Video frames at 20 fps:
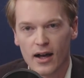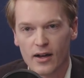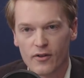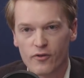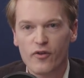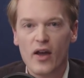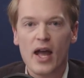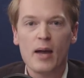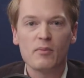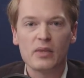
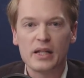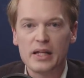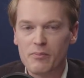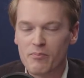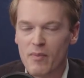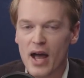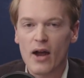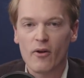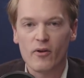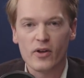family,
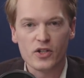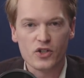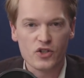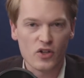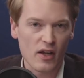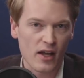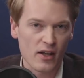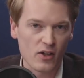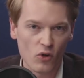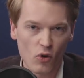marriage,
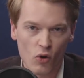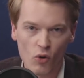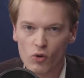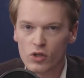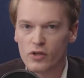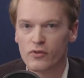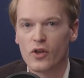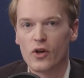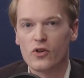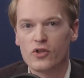and
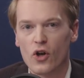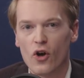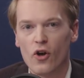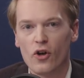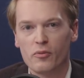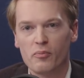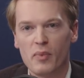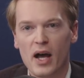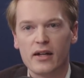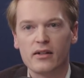all of those
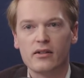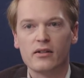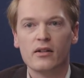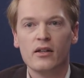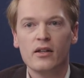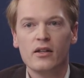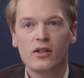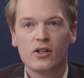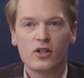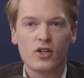hot button
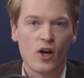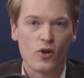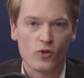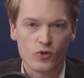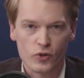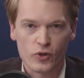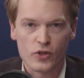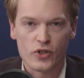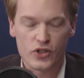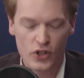
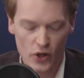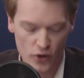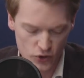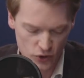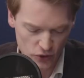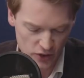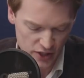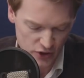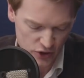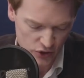cultural and
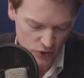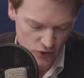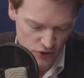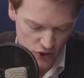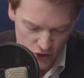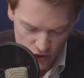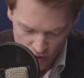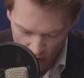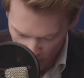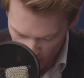social issues.
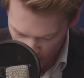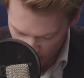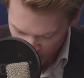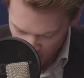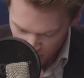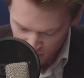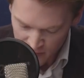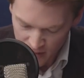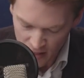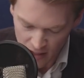And you
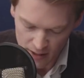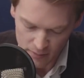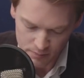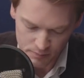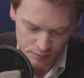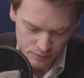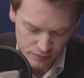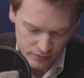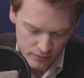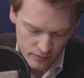
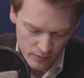know,